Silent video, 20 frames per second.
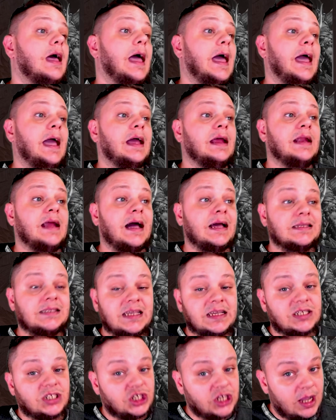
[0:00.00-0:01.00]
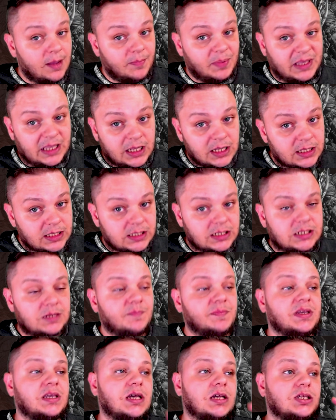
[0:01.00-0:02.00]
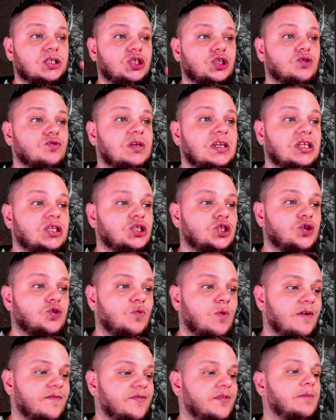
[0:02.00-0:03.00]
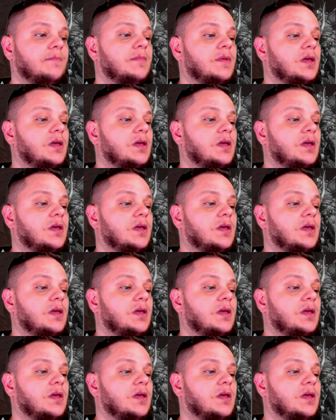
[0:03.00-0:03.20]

And I say champions because you need two of them.